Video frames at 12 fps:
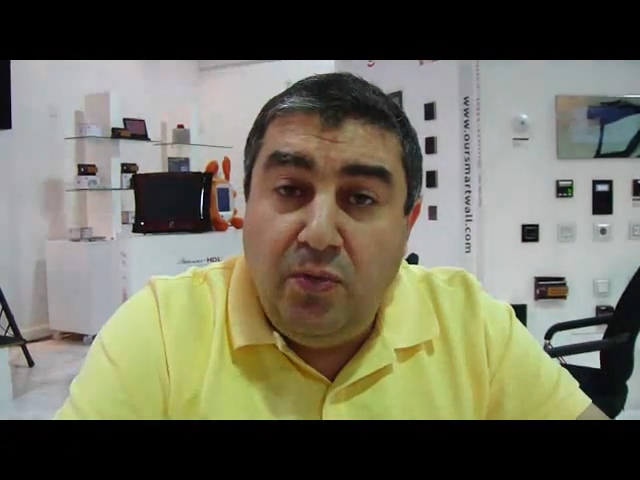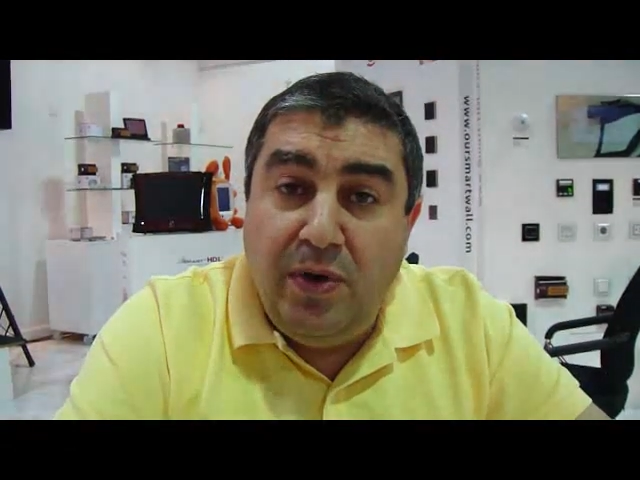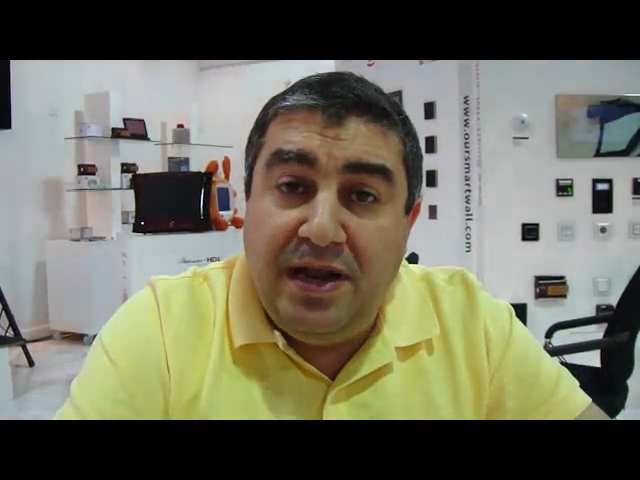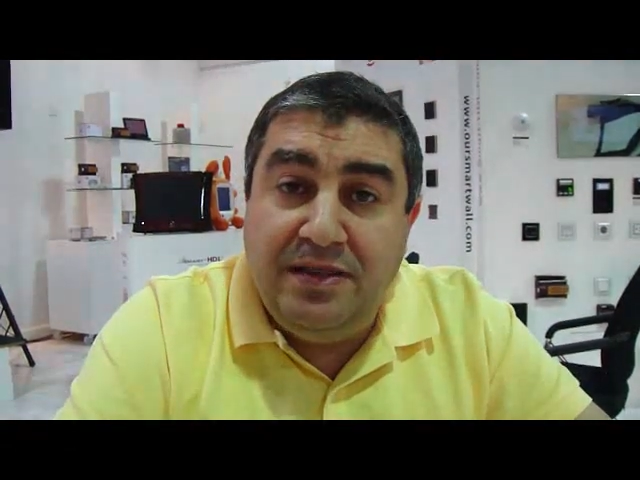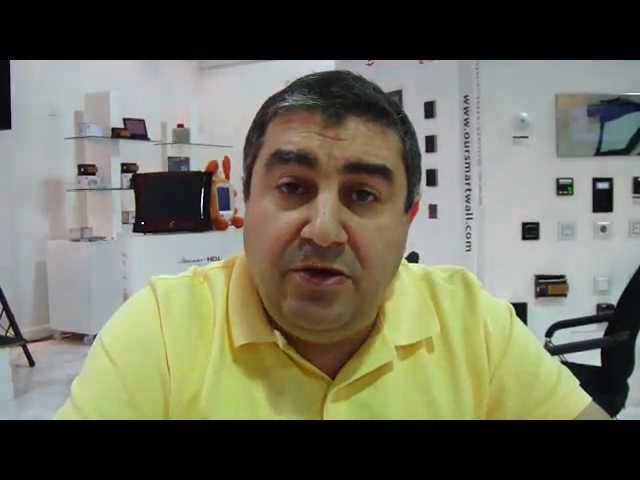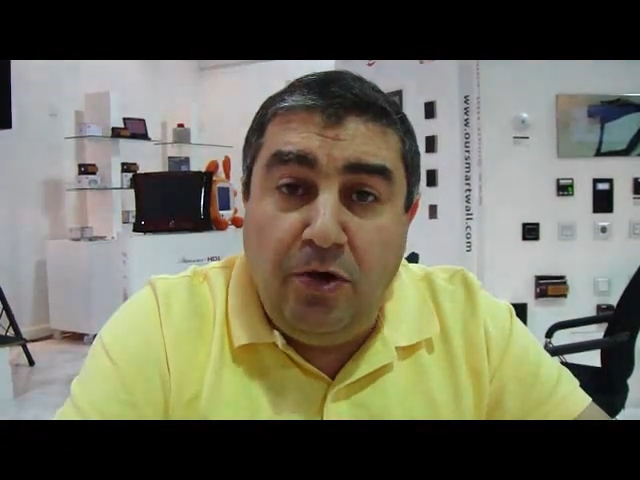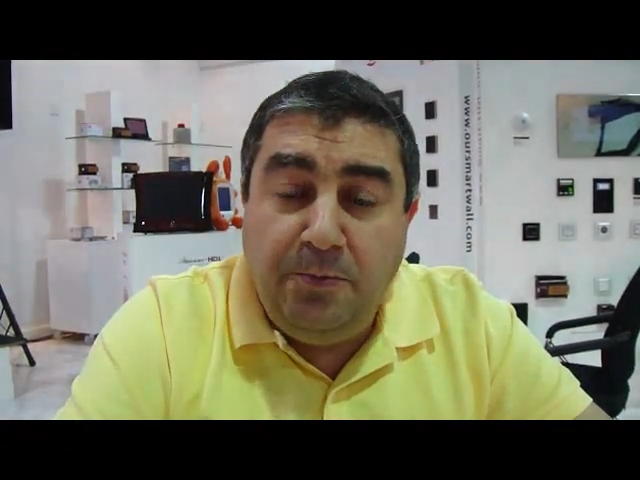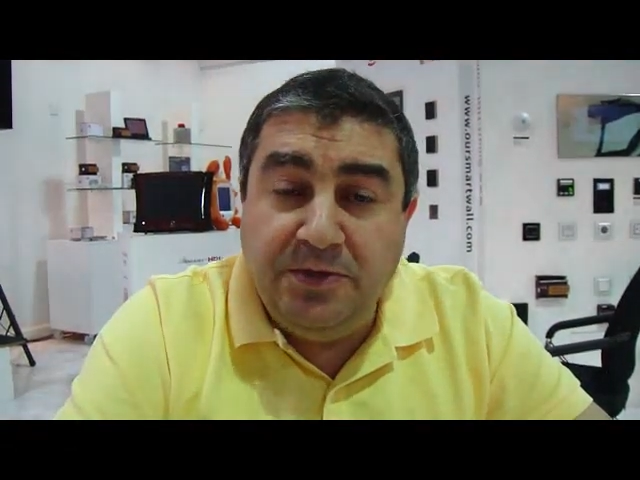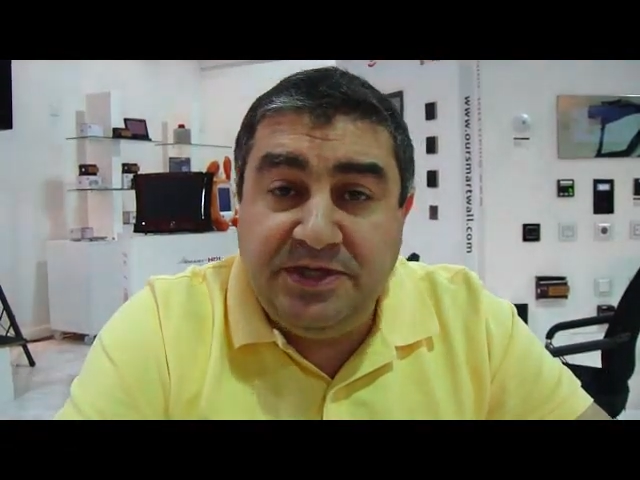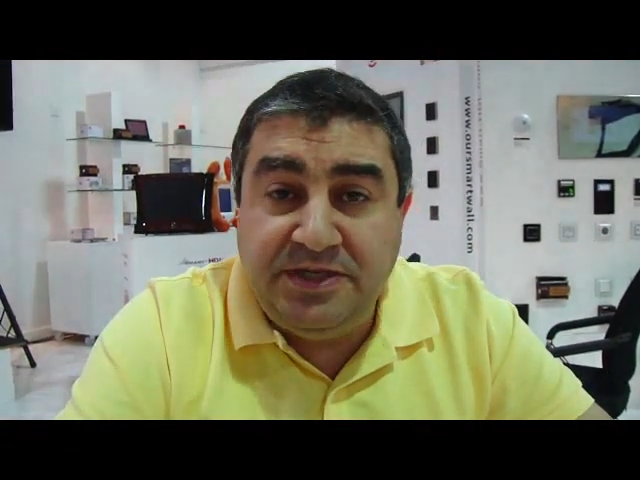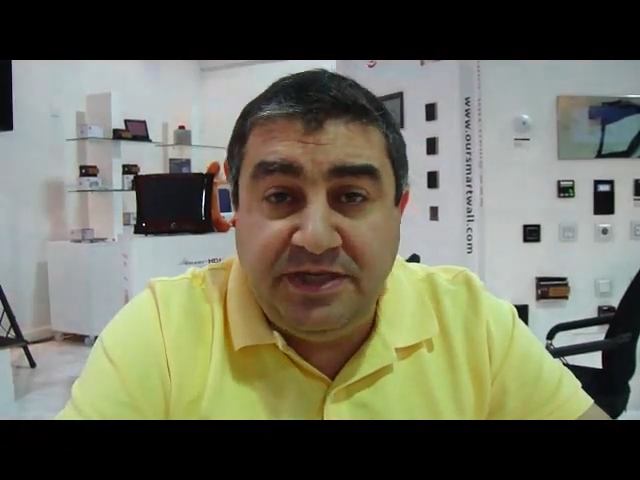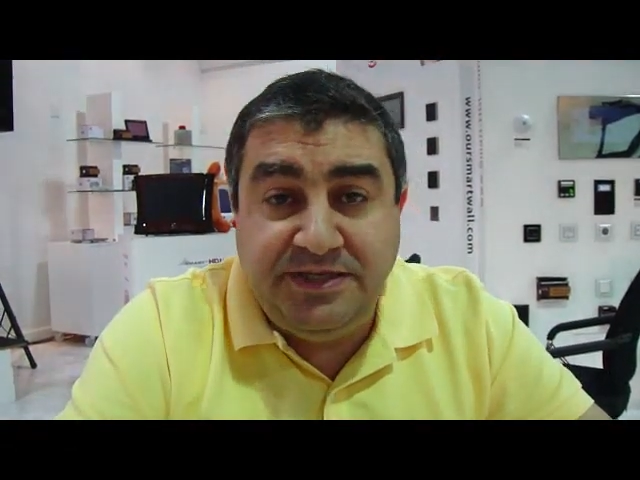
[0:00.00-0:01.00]
while the
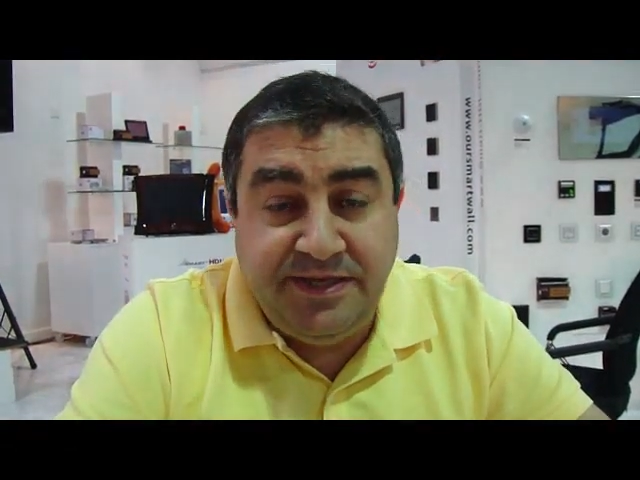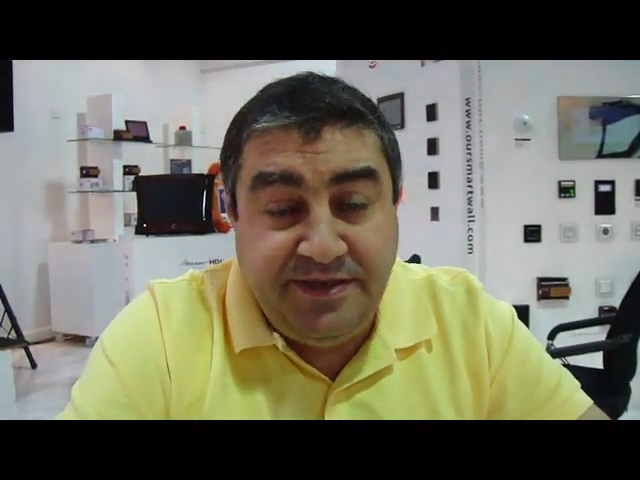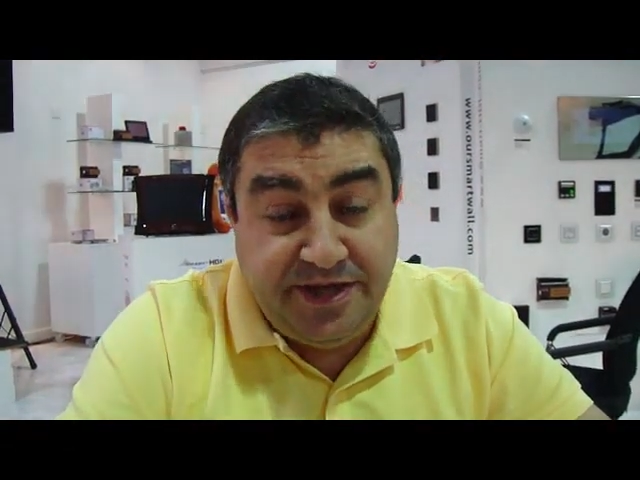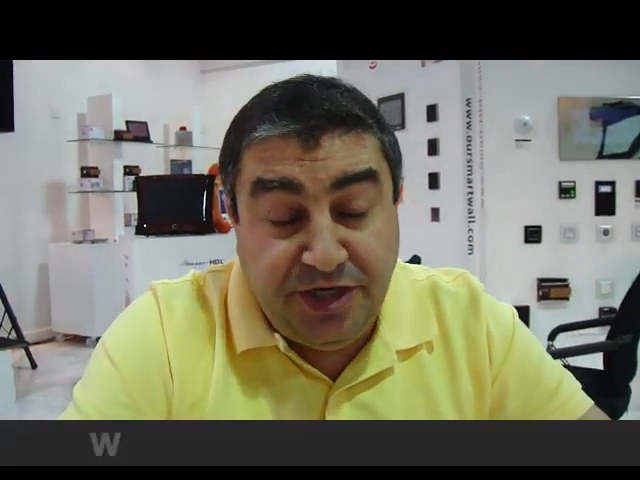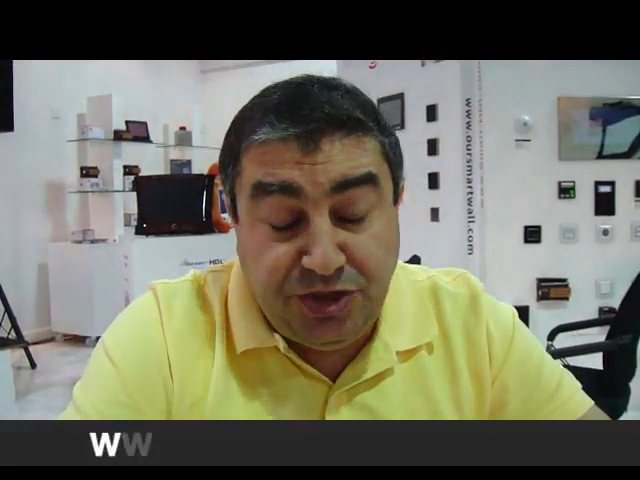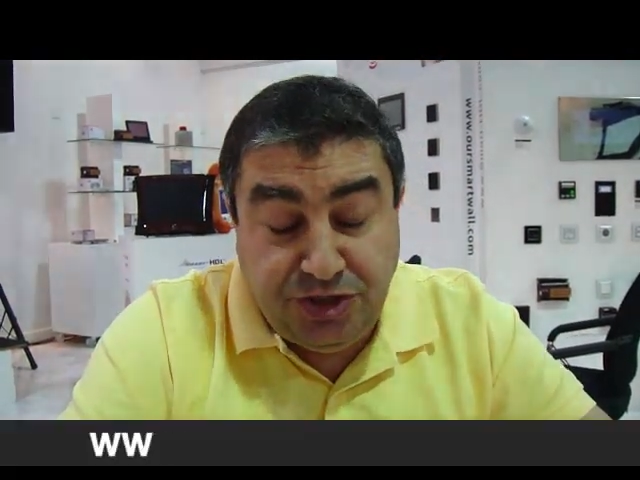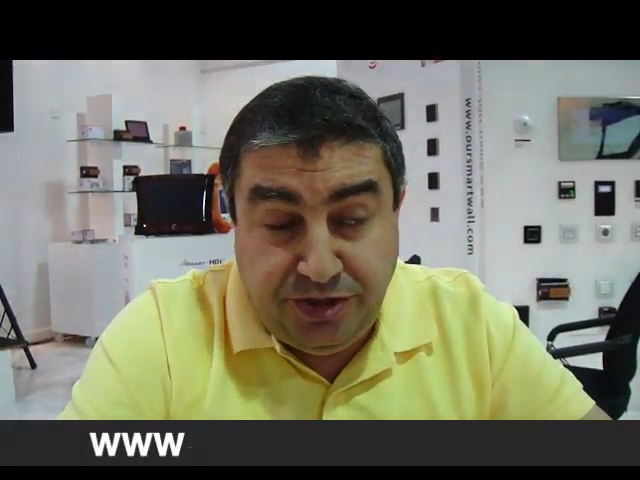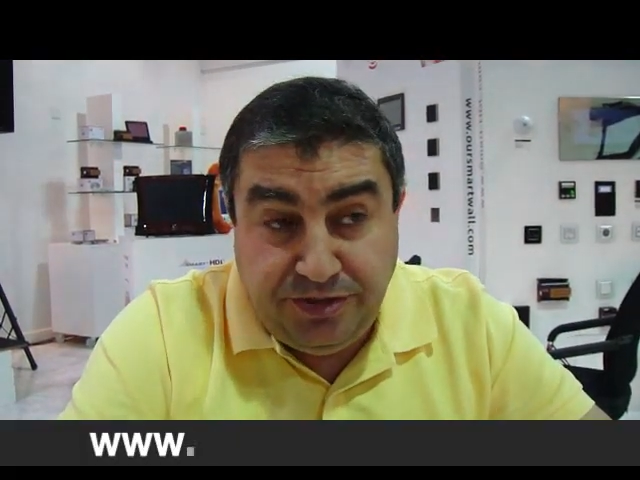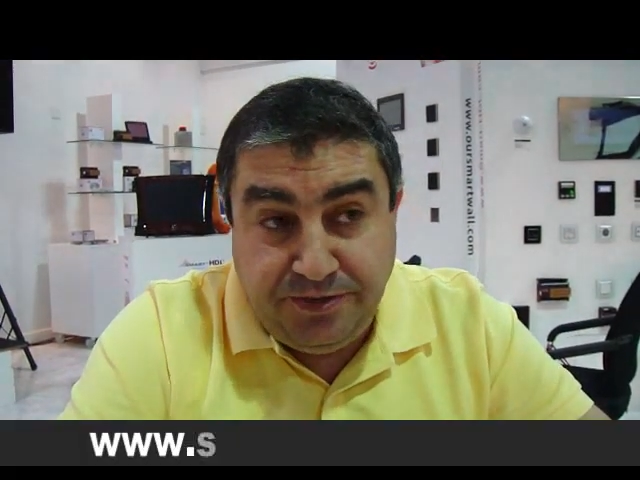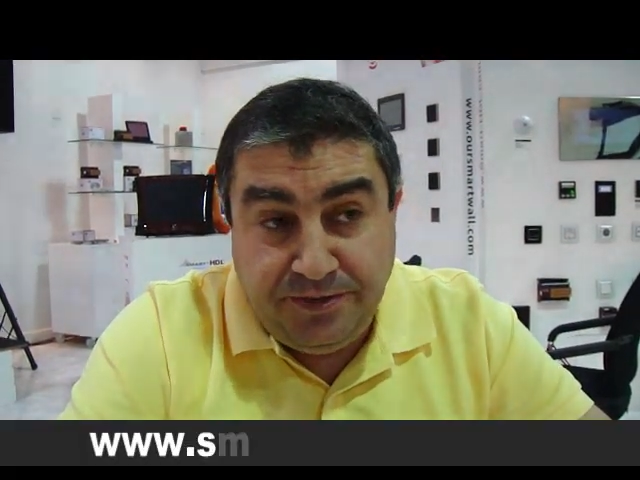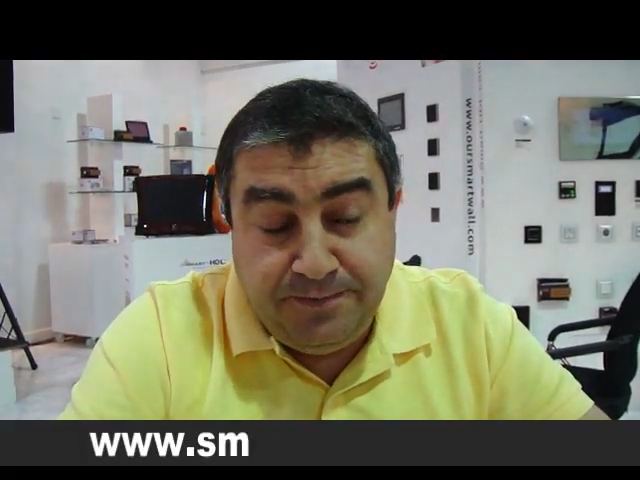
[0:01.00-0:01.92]
opposite is in the kitchen.